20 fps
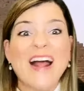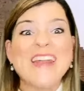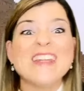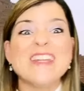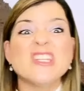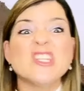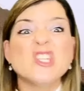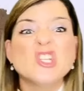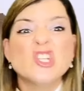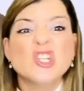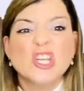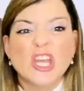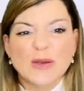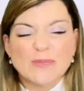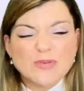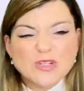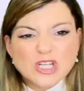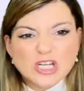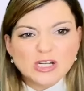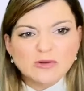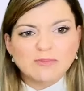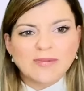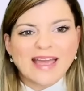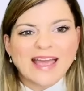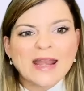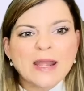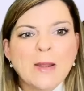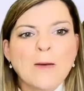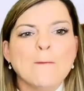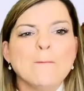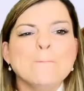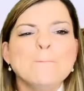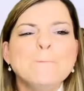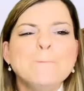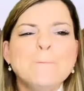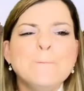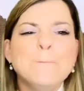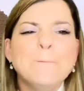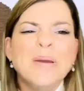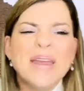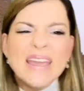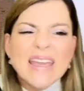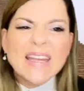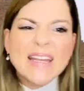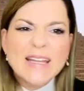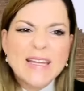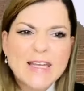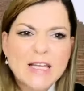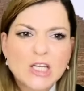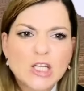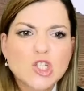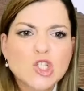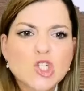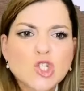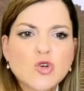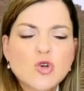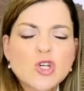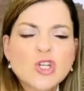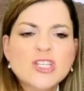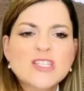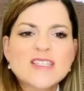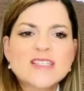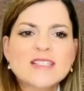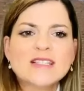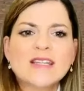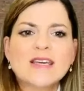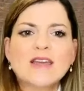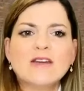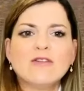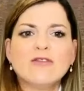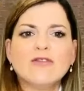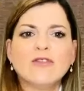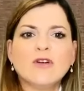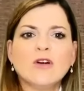an Egyptian man beating a Jewish slave.